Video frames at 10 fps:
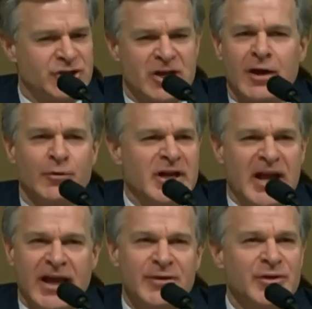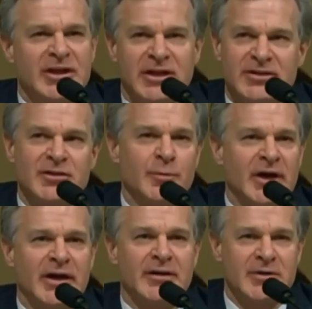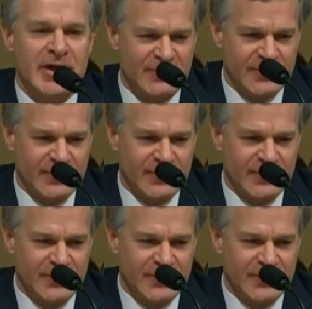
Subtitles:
You should not read anything into my